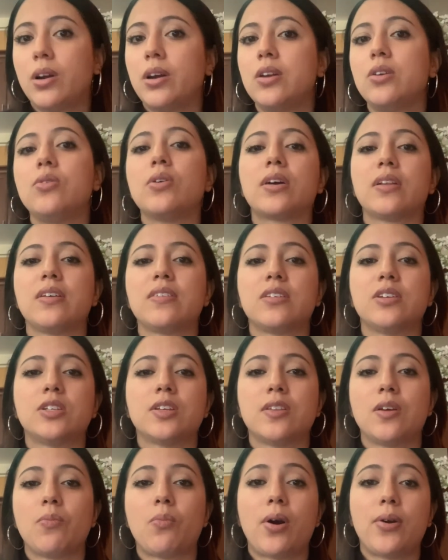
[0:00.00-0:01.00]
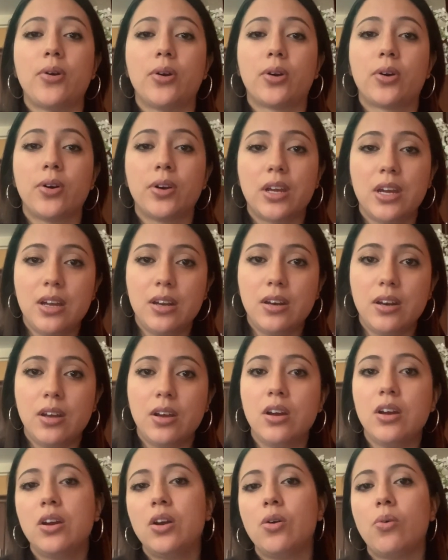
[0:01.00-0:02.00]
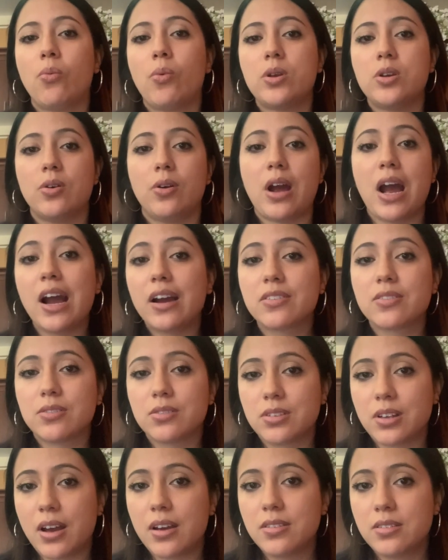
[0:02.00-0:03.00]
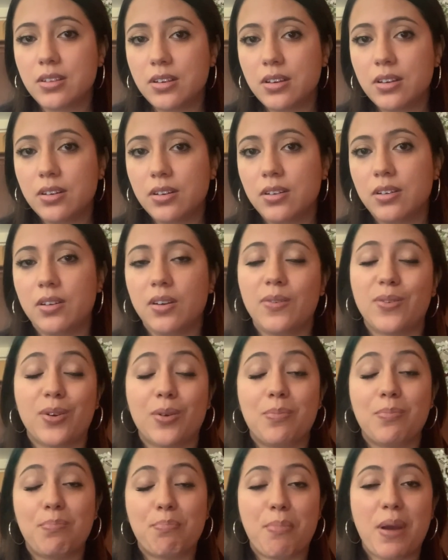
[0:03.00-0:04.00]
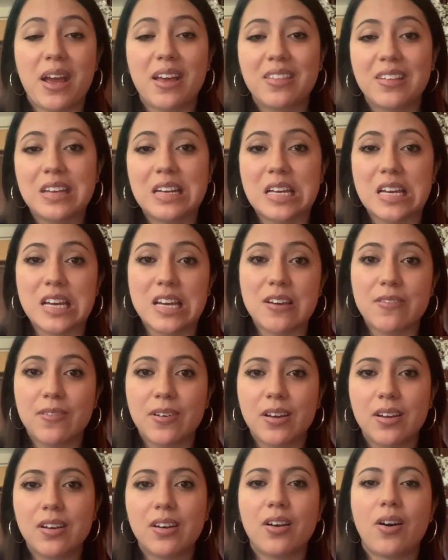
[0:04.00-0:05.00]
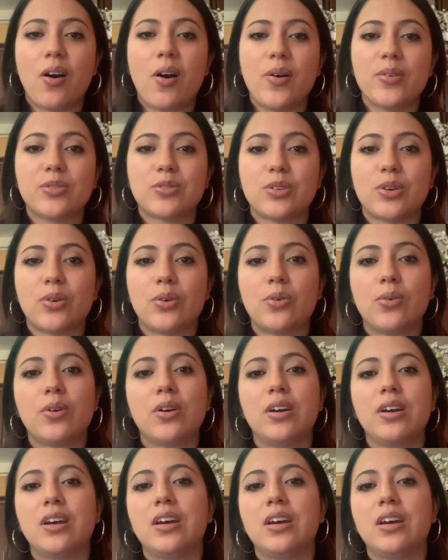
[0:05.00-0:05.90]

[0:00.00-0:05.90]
you can listen to them while you're cooking, when you're exercising, if you're bathing even also.